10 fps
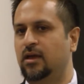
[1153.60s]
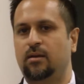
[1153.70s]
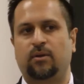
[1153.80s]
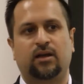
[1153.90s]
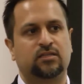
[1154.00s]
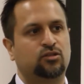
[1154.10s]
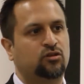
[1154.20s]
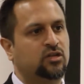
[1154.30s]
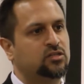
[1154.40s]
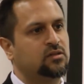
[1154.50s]
Because in
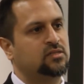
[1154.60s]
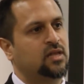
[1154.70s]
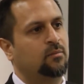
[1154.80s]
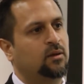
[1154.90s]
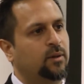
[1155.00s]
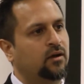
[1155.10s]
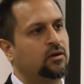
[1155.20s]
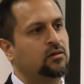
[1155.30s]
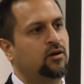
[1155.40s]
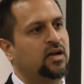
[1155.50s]
traditional Islamic
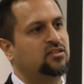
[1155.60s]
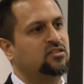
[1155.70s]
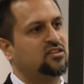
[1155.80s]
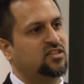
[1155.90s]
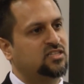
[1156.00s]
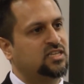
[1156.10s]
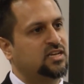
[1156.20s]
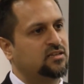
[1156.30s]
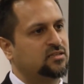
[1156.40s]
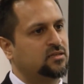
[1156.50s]
burial rites, the
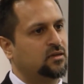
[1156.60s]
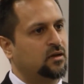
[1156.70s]
deceased